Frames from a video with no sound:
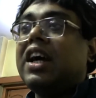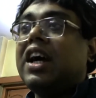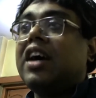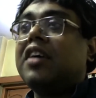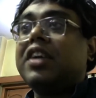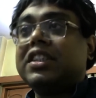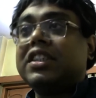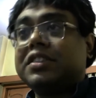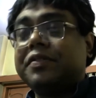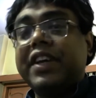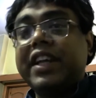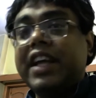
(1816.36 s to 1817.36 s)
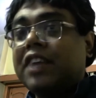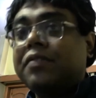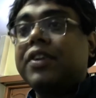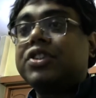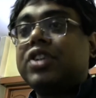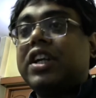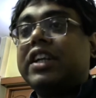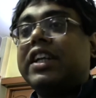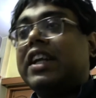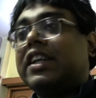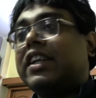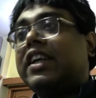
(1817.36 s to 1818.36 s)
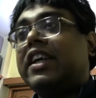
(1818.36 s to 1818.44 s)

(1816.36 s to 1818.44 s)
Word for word: Uh, it's very he unfortunate went. that yeah.